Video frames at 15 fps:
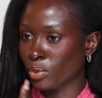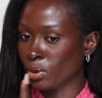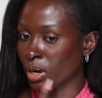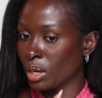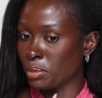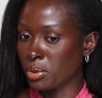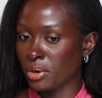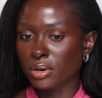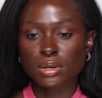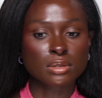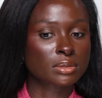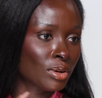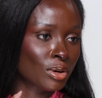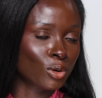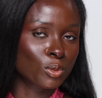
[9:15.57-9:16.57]
Primer,
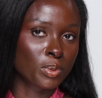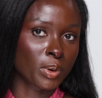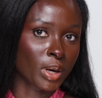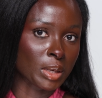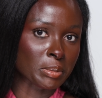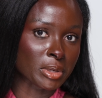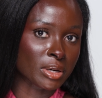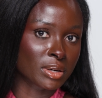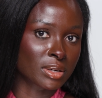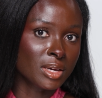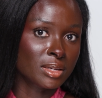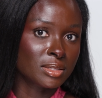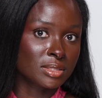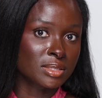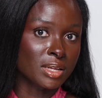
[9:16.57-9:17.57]
no primer.
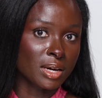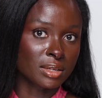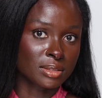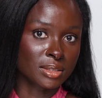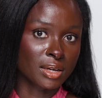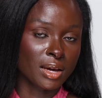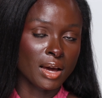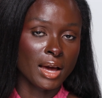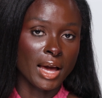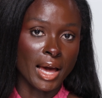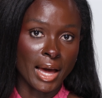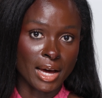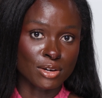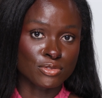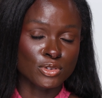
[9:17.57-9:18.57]
It does not look
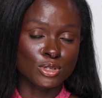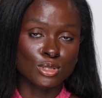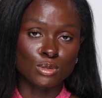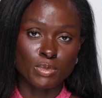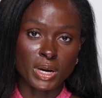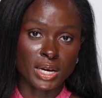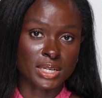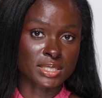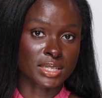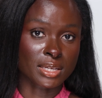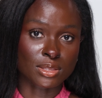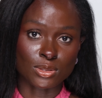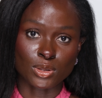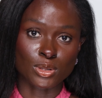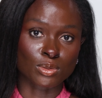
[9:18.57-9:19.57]
half as bad as I
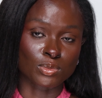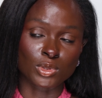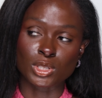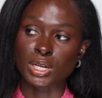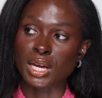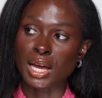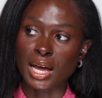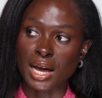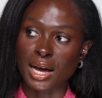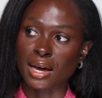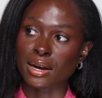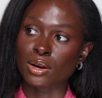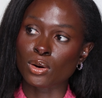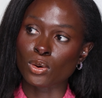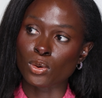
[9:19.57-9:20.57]
thought it would at